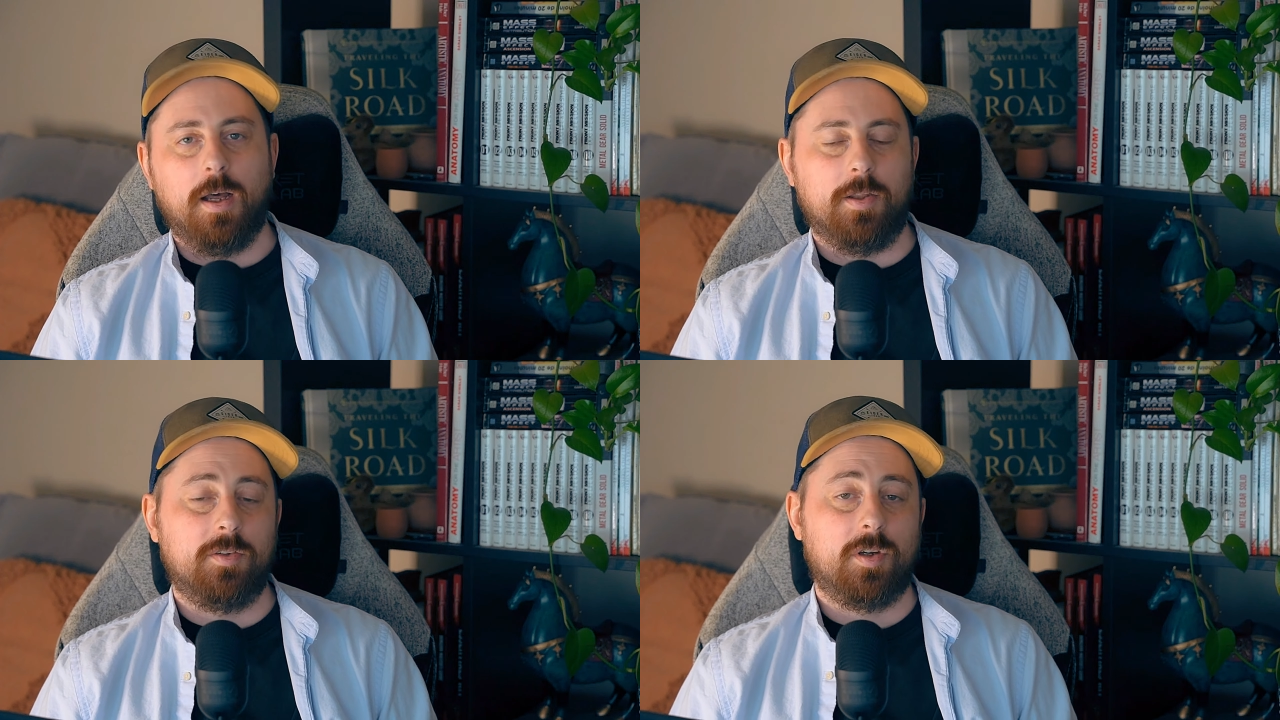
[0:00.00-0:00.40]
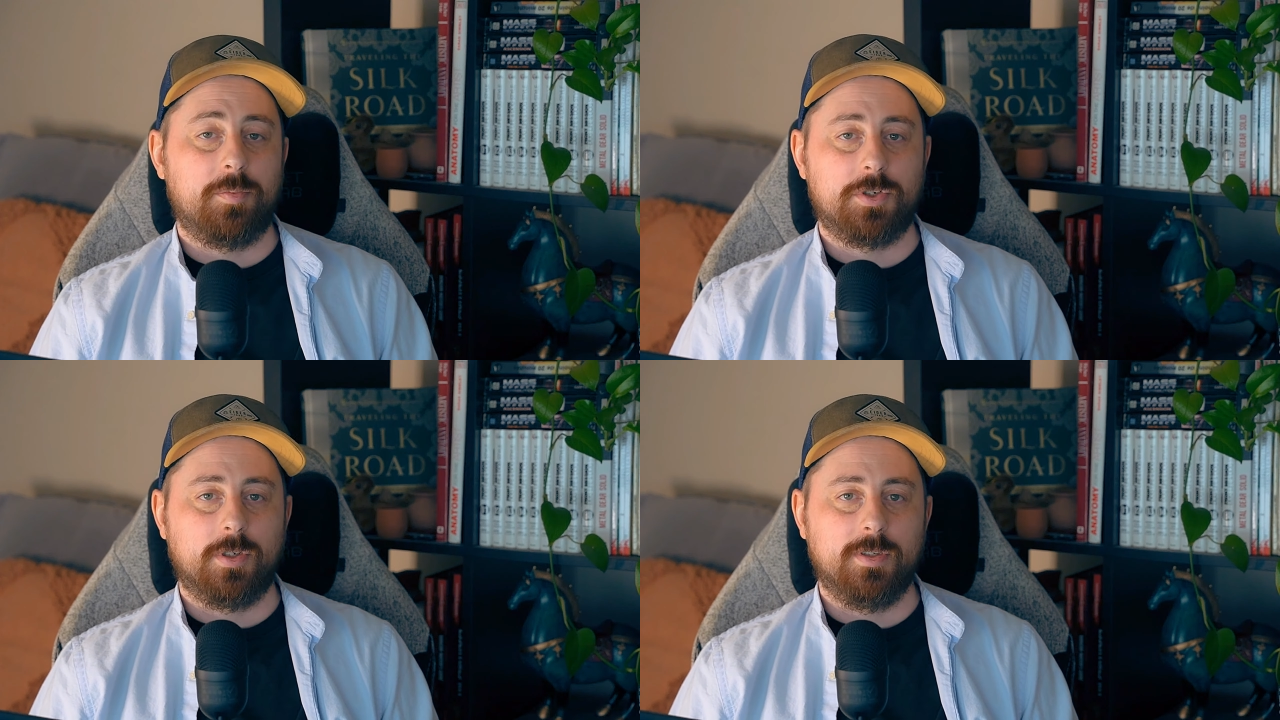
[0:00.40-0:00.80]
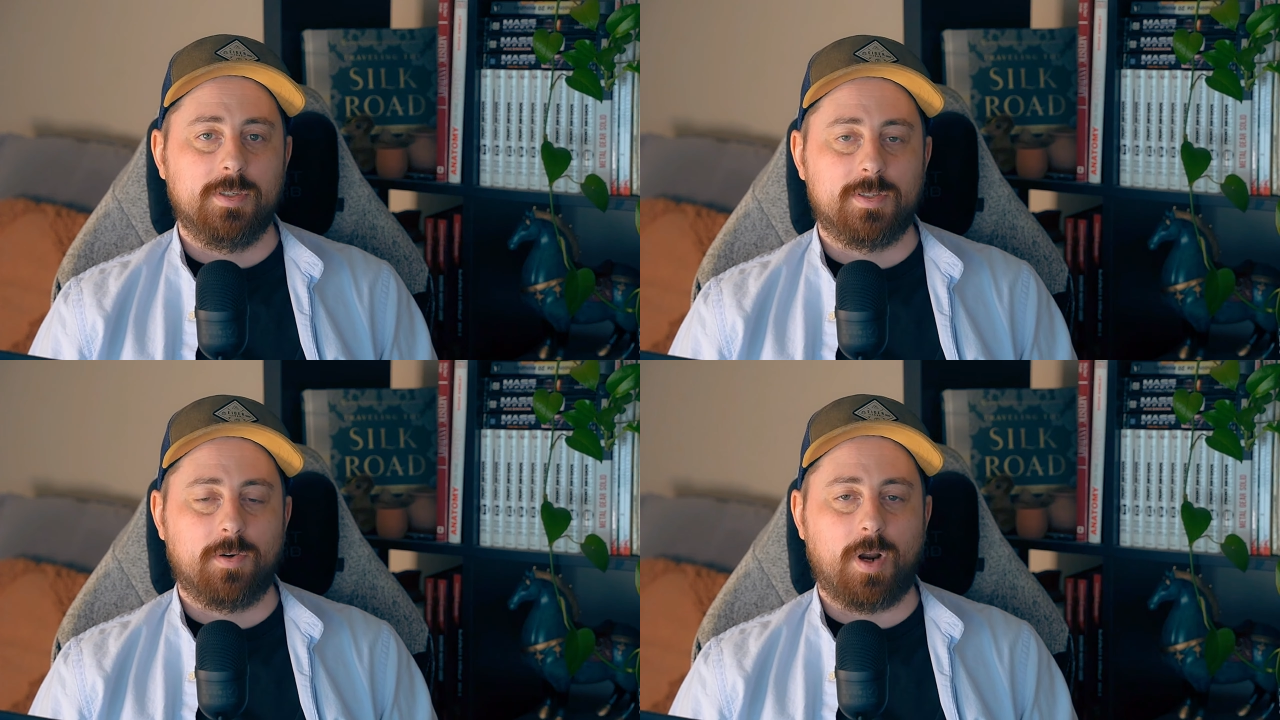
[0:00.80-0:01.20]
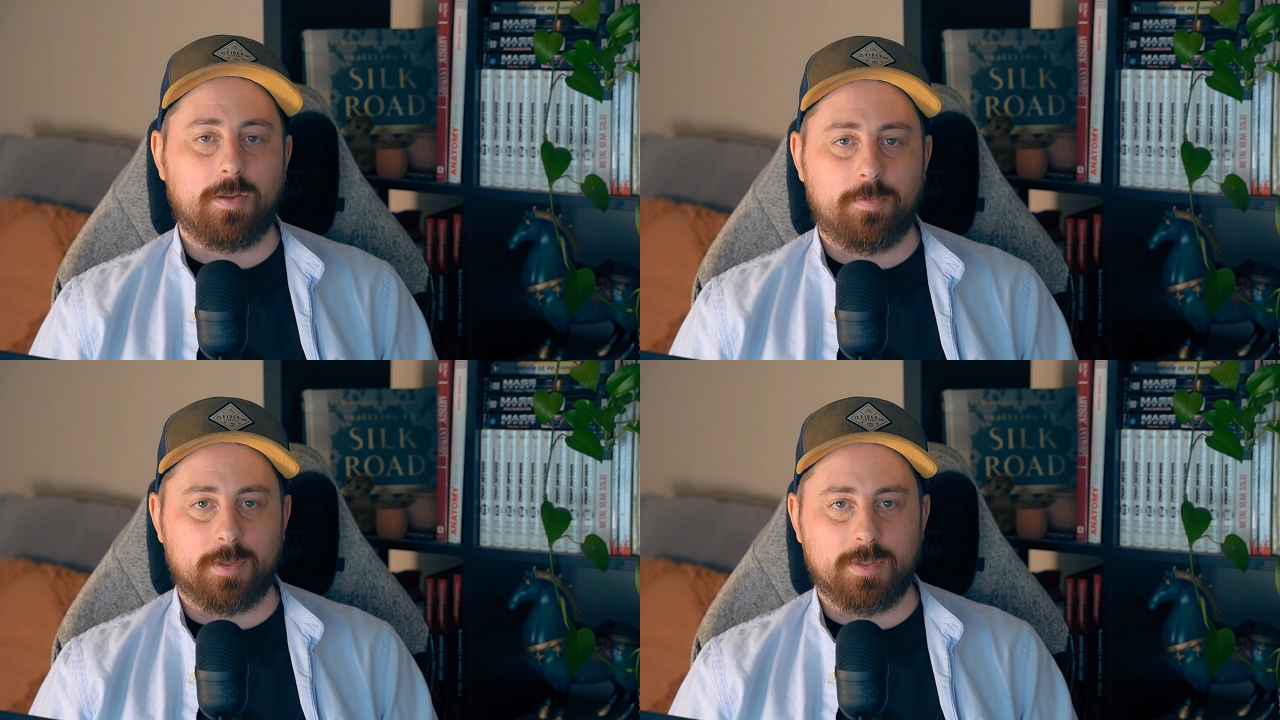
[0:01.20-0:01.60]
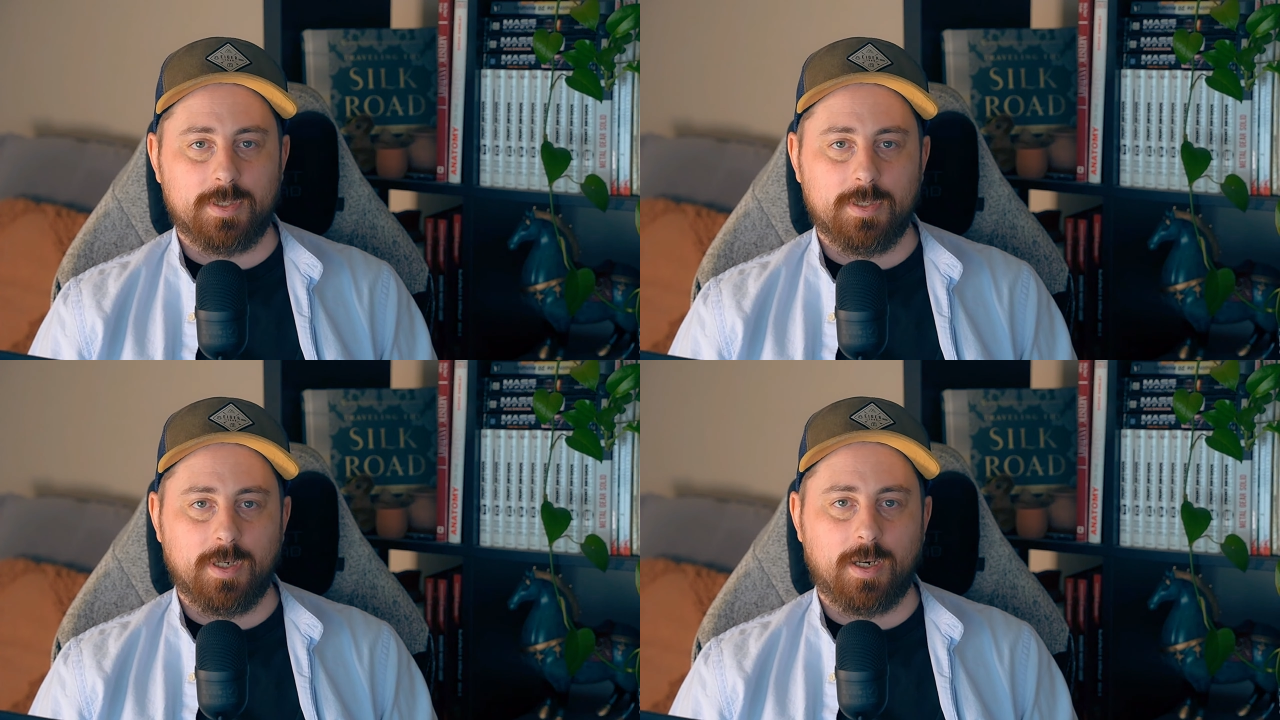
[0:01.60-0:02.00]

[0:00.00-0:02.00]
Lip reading: Another option is crowdfunding,